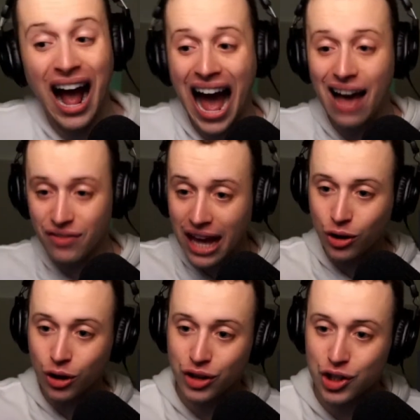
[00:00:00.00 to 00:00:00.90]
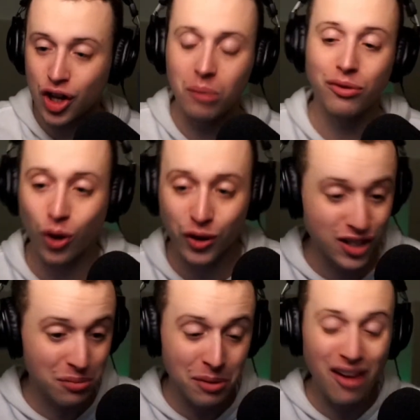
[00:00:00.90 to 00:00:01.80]
I've not heard this song before. This is
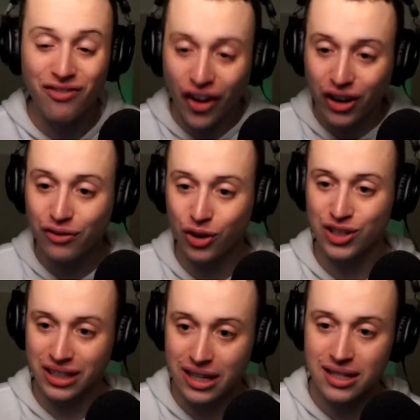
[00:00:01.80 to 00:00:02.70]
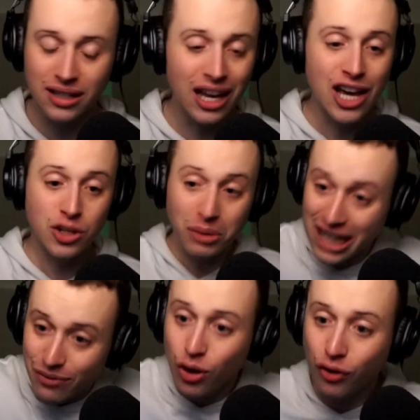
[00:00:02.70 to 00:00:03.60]
going to be my very first listen. So I'm going to
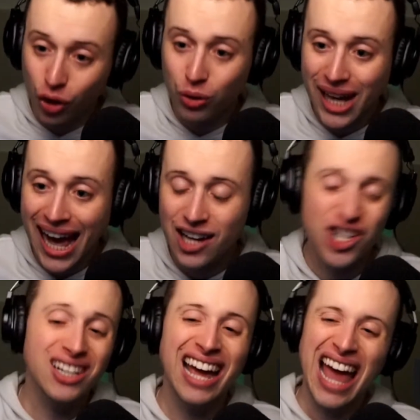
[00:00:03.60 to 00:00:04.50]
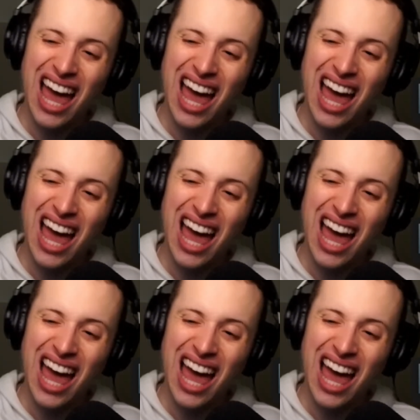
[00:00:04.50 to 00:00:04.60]
give you a full reaction.